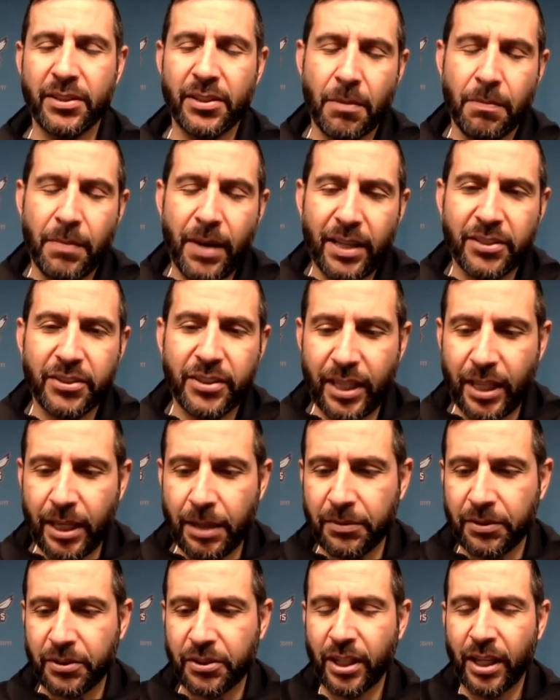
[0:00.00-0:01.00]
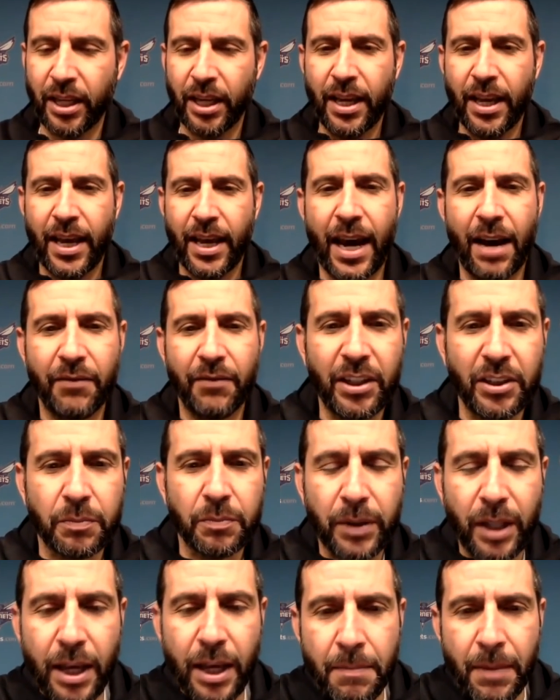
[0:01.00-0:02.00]
And the best teams have these
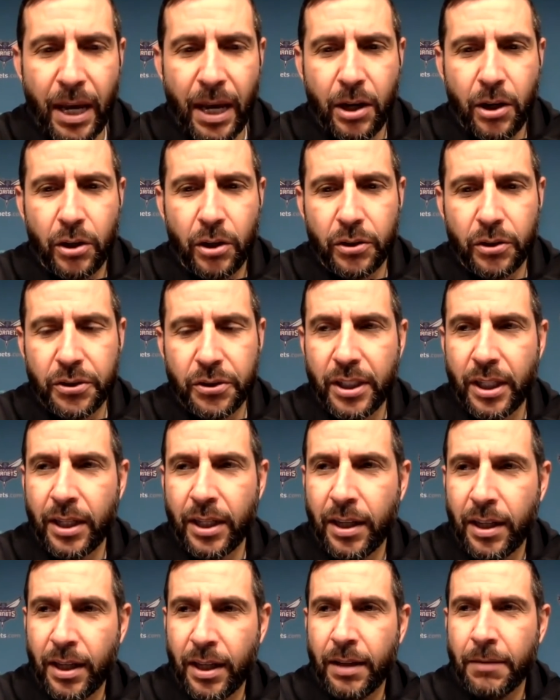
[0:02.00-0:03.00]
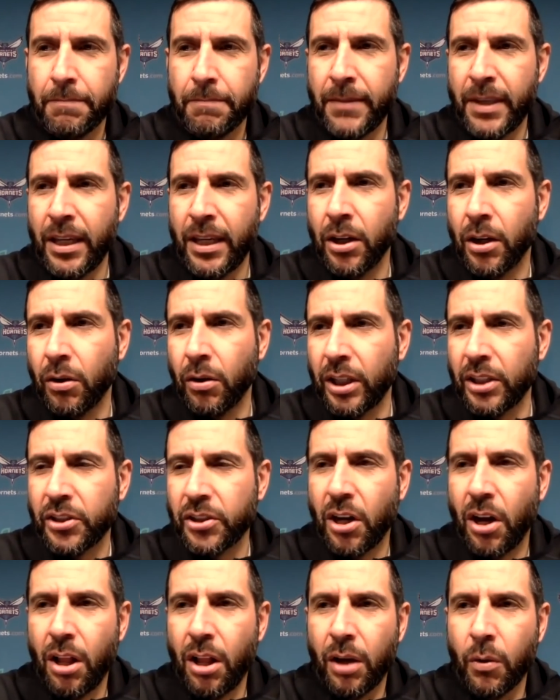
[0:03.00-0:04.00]
playmakers. You know, let's
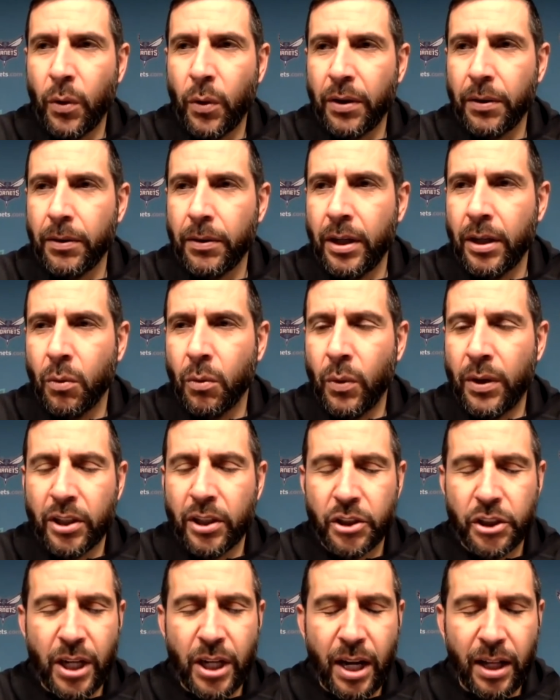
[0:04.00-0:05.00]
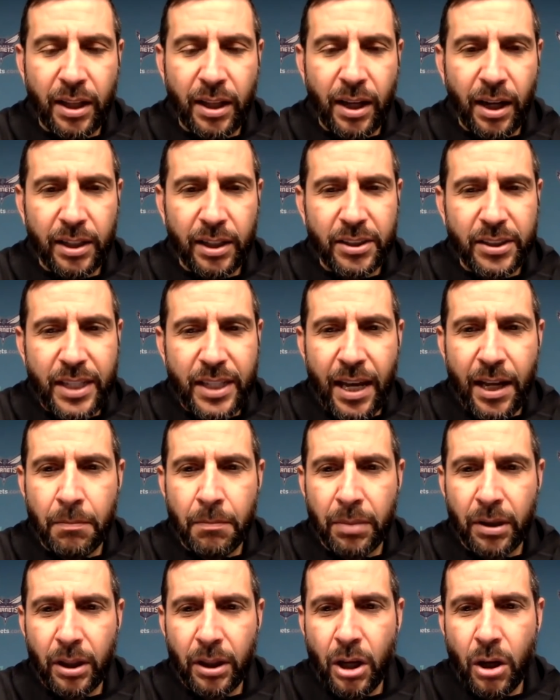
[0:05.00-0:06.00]
call it, with, you know, when the shot clock's ten
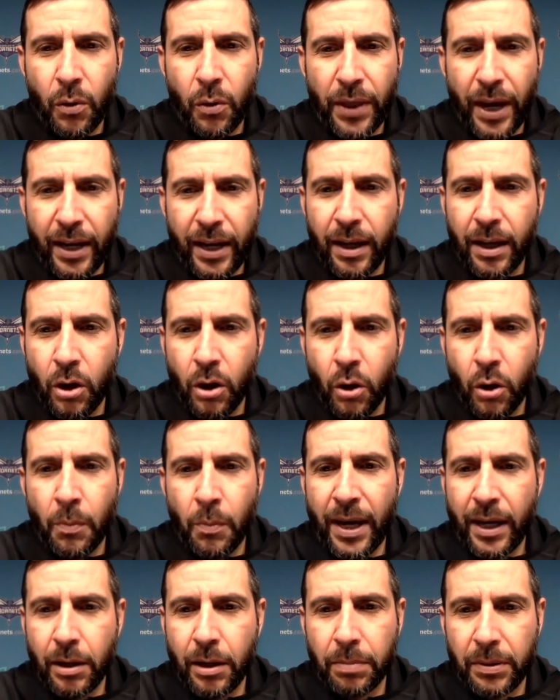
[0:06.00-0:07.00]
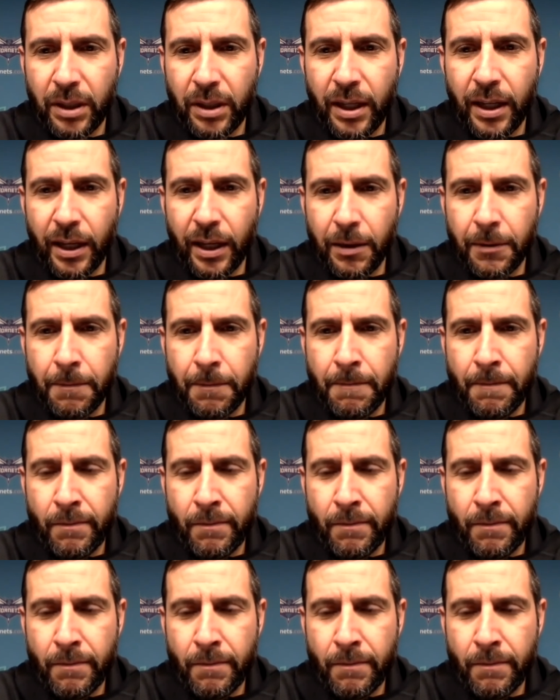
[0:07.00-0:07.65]
and below, that can go make a play.